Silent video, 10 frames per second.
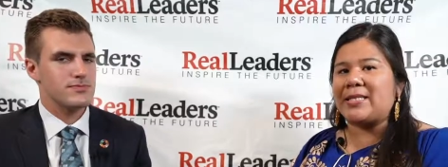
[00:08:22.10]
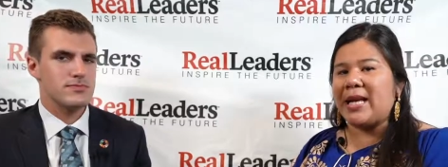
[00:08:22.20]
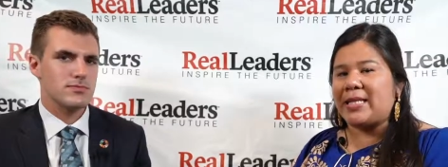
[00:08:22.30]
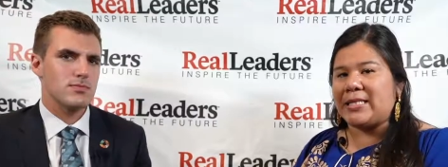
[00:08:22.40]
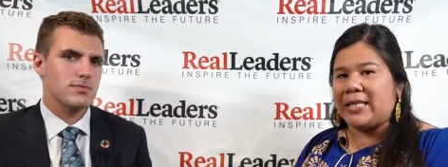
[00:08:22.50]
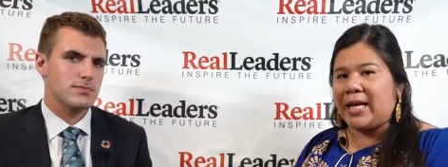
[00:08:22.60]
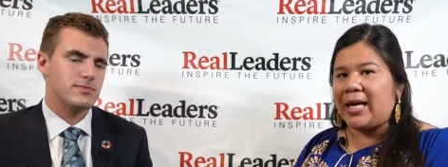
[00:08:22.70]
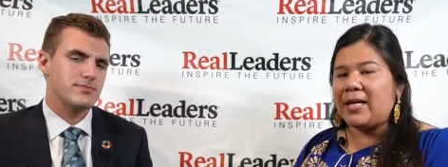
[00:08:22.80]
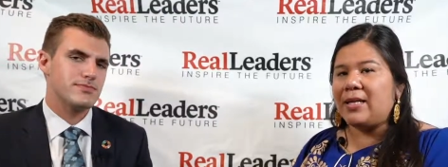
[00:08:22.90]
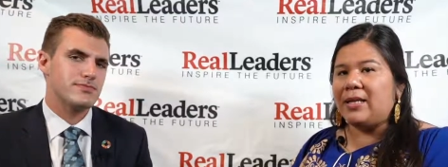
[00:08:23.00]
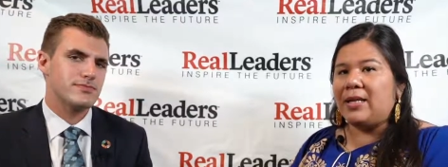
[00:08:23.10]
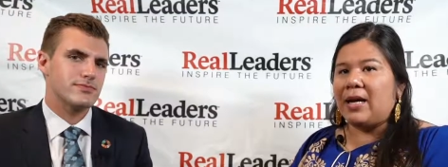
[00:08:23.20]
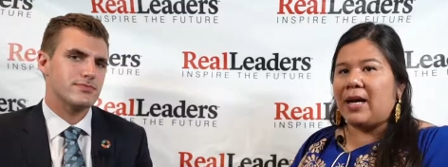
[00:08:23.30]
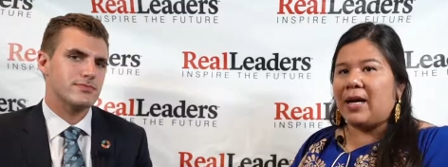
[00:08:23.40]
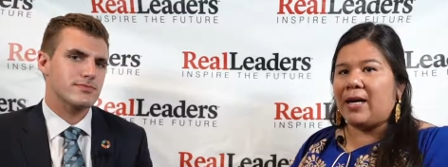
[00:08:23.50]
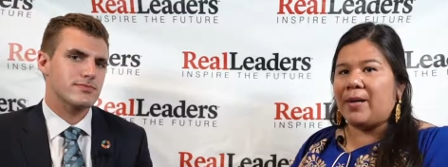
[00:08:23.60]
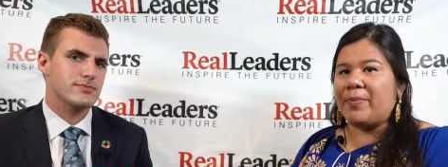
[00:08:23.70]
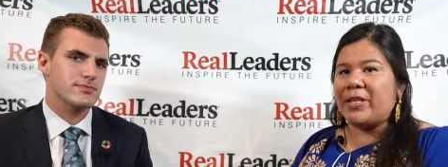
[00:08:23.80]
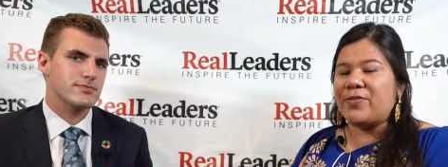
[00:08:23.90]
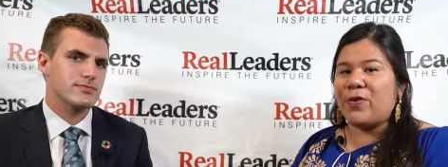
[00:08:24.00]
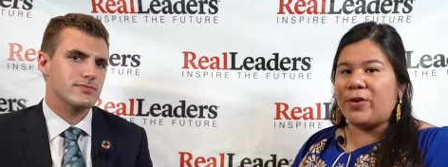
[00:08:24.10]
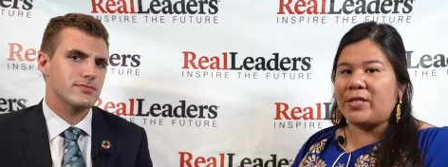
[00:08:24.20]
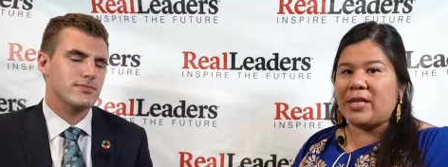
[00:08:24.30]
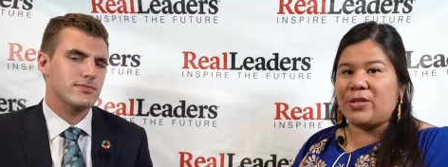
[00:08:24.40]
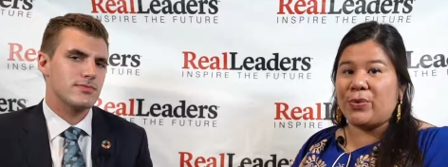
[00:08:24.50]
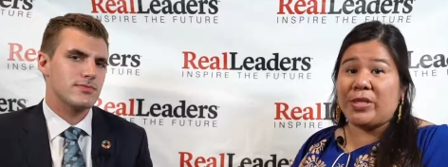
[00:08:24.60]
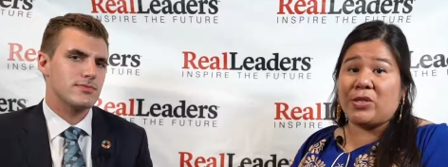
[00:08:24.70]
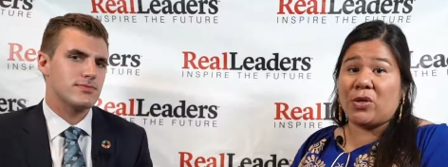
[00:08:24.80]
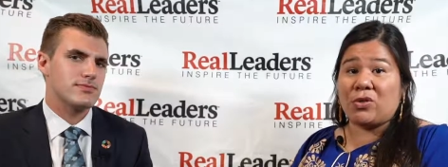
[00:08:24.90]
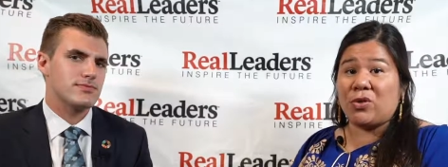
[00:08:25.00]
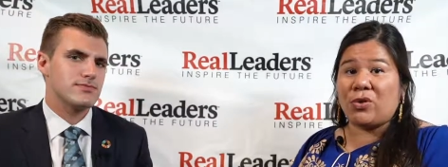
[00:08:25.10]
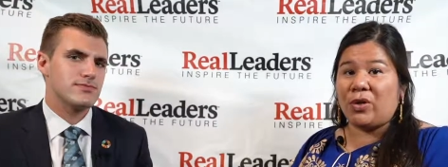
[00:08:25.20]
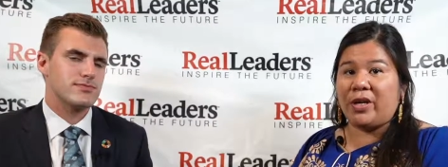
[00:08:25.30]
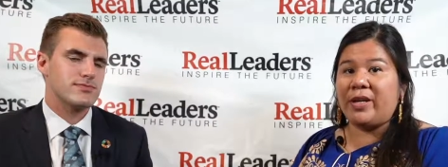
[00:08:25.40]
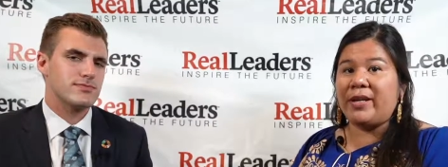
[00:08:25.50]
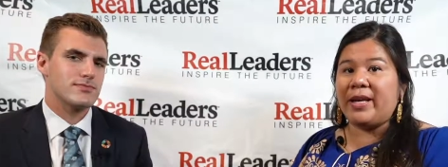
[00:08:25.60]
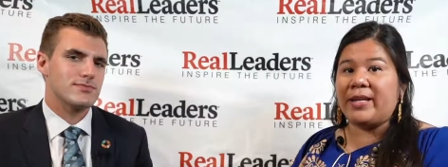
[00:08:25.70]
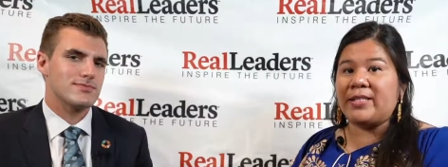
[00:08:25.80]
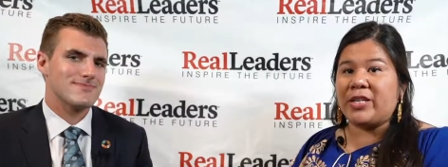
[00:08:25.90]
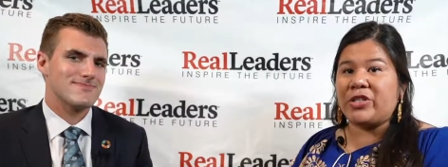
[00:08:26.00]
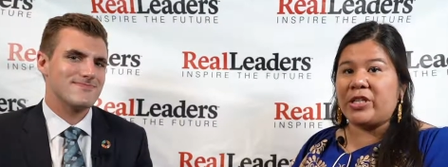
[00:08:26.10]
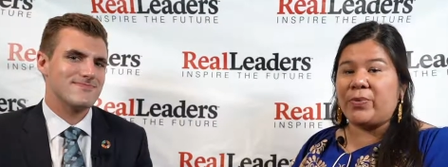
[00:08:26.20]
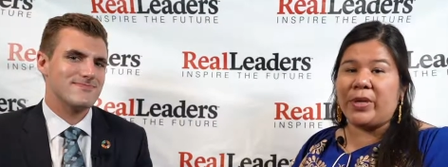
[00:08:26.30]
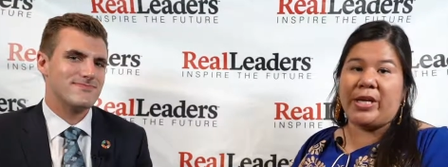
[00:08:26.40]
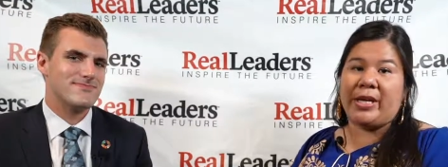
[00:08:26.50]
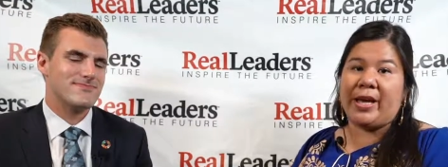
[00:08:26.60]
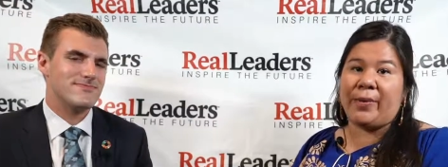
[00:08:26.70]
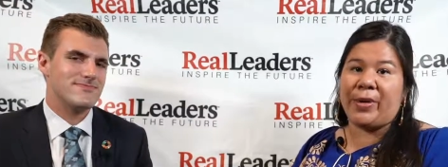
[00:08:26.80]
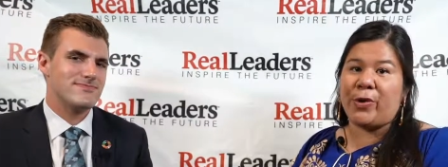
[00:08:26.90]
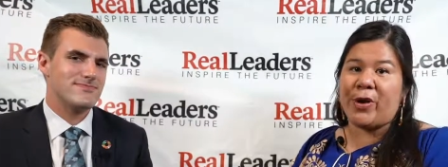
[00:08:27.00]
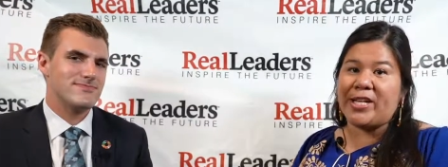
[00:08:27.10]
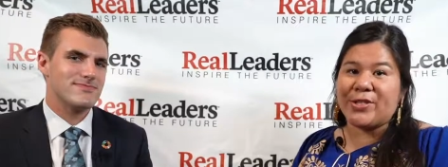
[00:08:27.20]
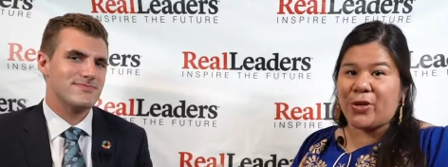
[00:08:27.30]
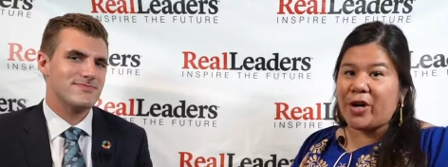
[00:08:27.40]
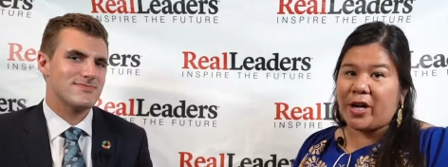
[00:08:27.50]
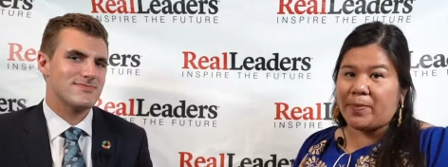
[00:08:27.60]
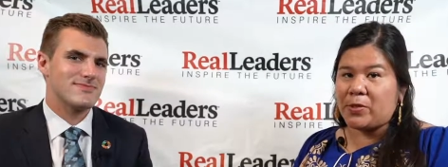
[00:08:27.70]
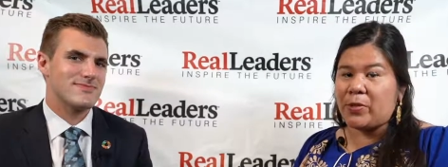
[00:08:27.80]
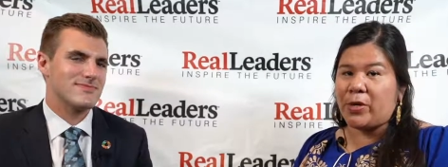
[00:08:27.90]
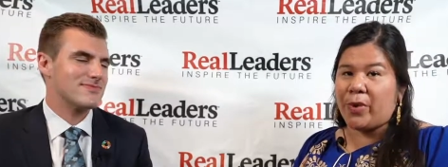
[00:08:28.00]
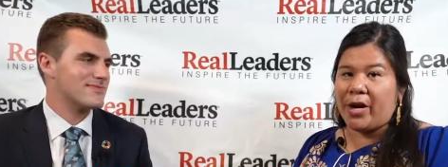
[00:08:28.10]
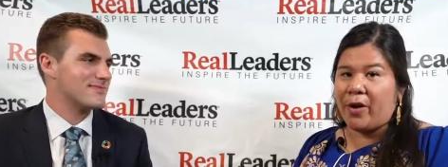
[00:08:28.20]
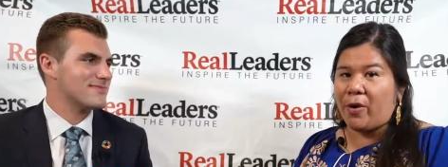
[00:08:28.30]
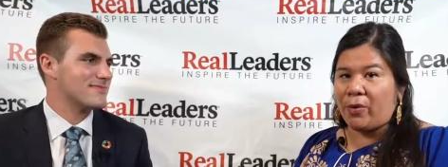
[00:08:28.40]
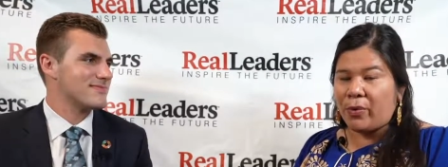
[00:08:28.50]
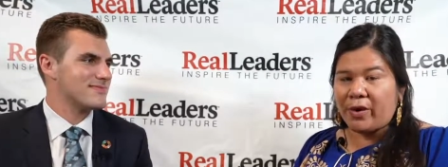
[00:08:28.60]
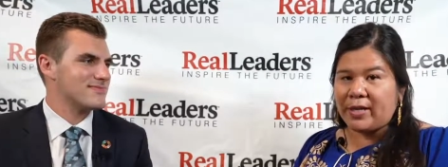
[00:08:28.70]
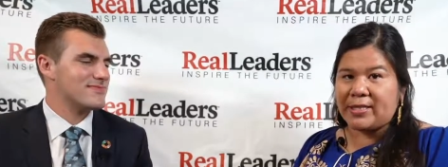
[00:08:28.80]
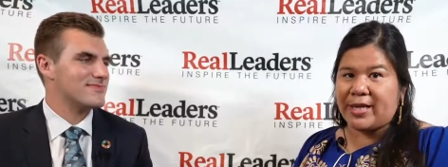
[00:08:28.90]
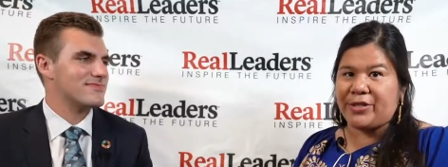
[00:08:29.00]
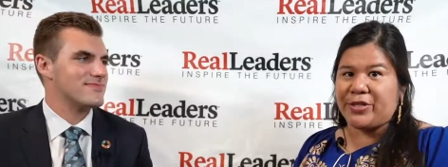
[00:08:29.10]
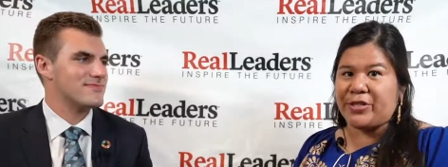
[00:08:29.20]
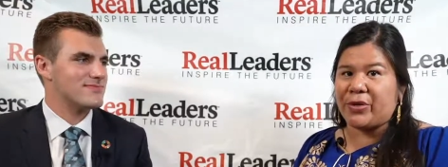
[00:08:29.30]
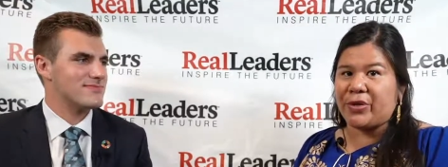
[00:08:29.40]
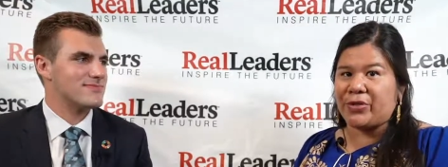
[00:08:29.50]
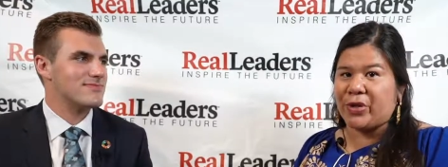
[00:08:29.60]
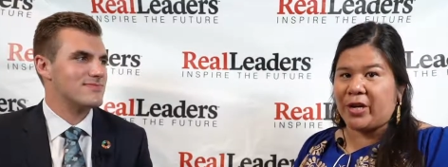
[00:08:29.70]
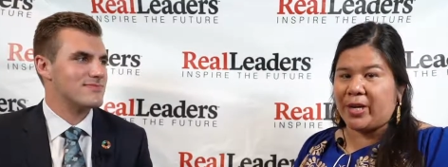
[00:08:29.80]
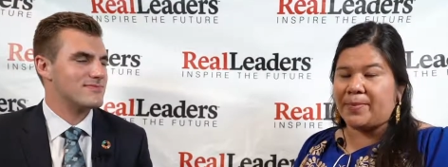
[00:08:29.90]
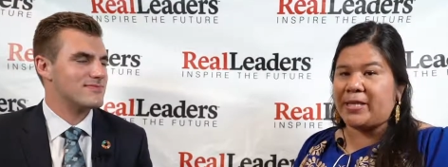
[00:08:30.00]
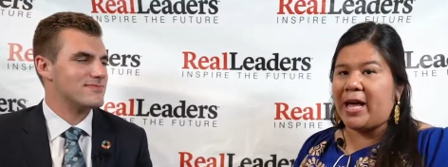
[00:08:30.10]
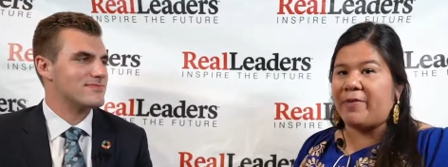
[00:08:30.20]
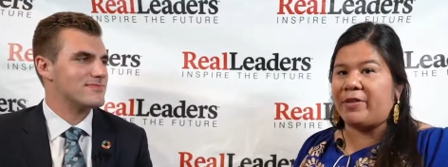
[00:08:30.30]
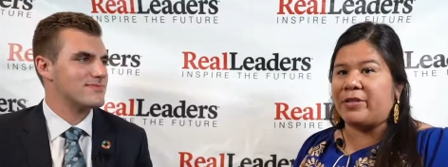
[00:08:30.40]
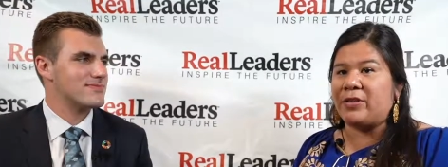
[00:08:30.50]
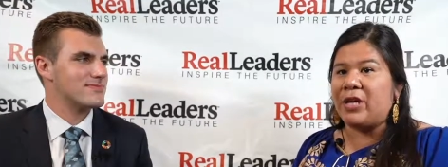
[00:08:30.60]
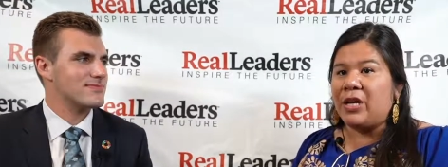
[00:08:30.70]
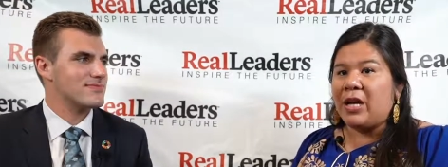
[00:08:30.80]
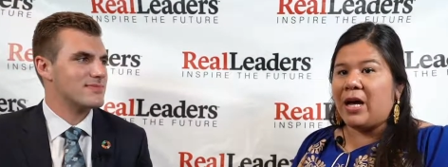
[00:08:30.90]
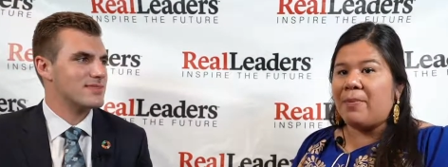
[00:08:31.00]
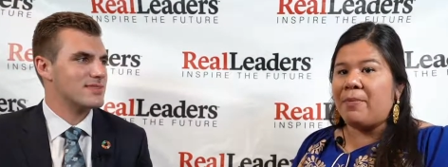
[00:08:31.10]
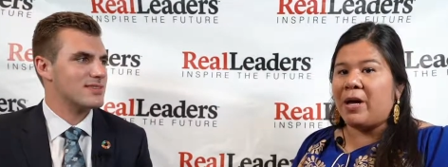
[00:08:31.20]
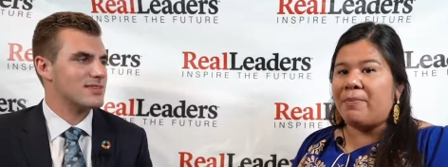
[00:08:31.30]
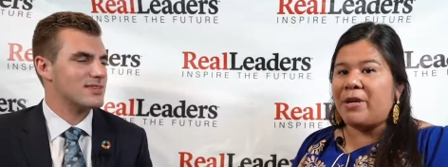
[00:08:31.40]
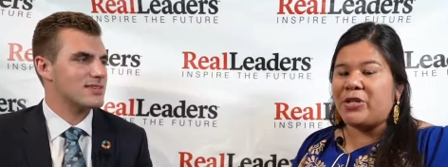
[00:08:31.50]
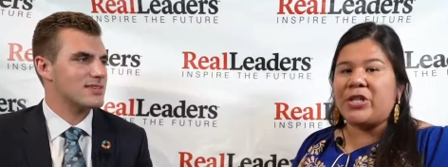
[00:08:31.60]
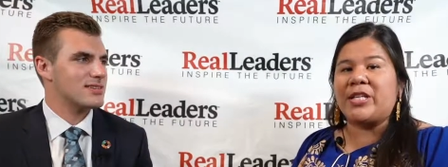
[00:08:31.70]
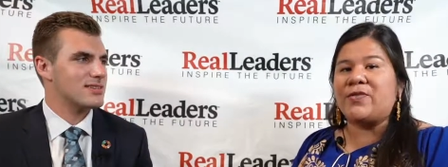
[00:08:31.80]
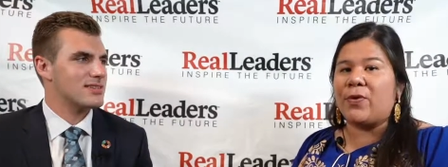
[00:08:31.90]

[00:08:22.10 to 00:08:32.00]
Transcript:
Speaker 1: an idea um, that's focused on doing social good, and essentially we we create startups. We create our own organizations that are startups that have a, a, a mission that's